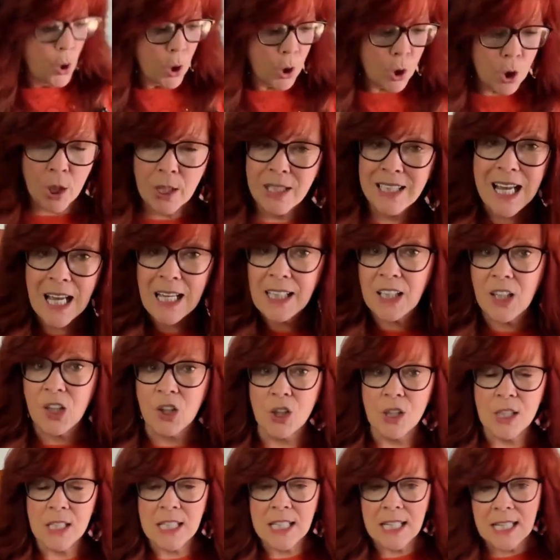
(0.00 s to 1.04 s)
could not
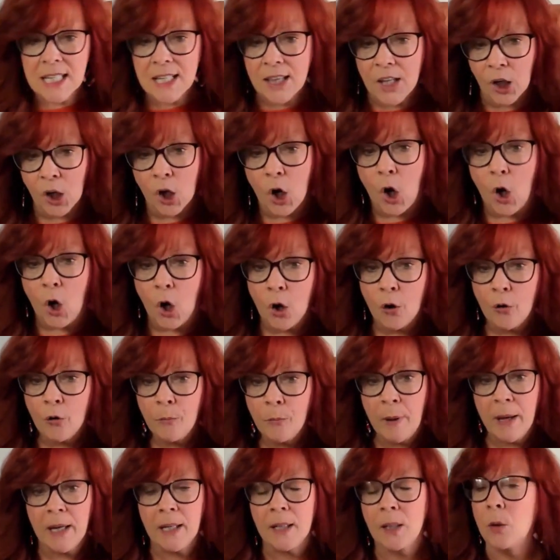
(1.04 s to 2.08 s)
guarantee that all their
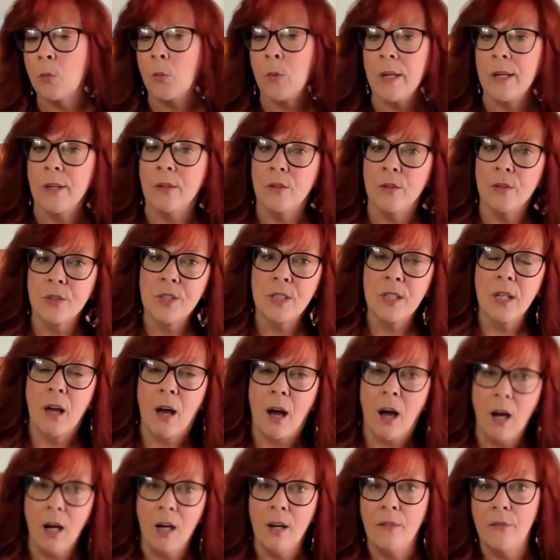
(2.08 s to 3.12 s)
banding wheels
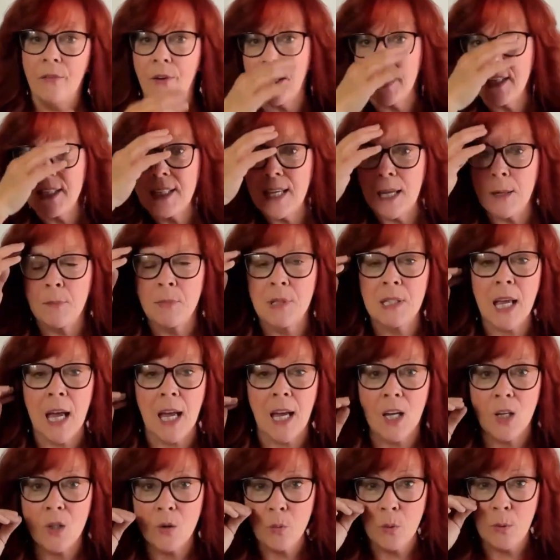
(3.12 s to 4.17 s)
of the same
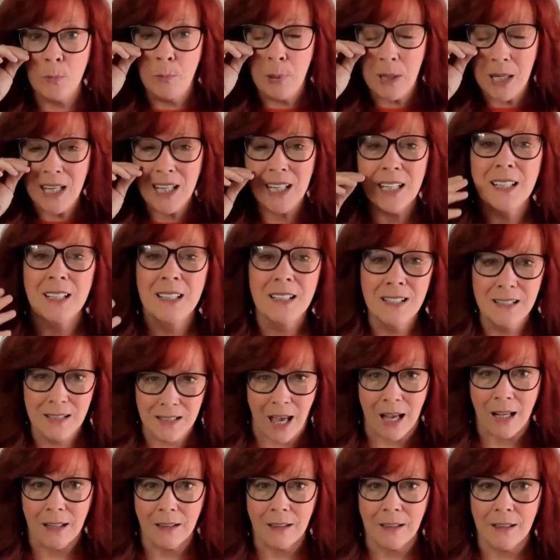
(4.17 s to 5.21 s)
size would be
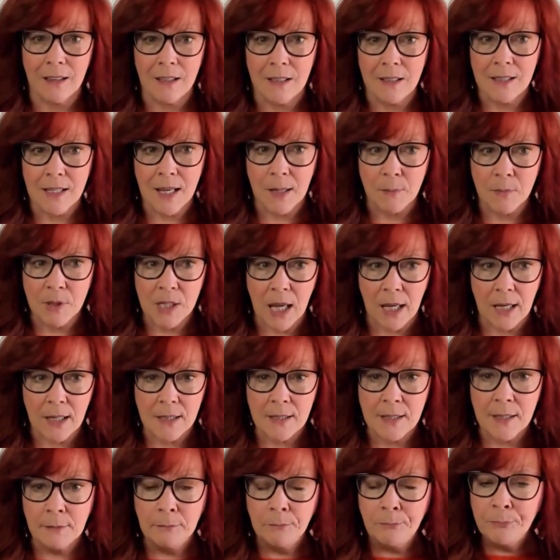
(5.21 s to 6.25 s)
exactly the same
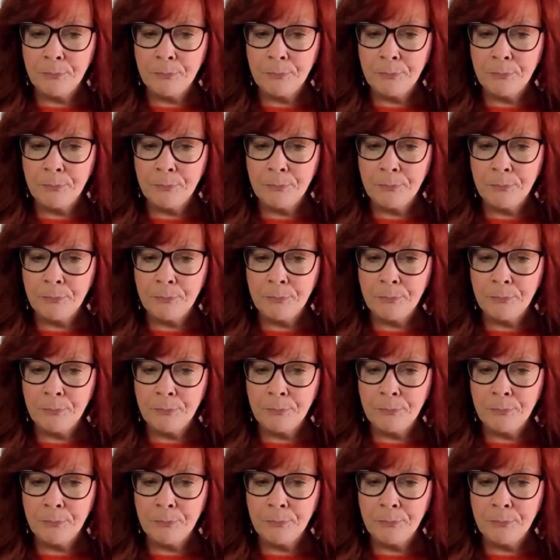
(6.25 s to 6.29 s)
size.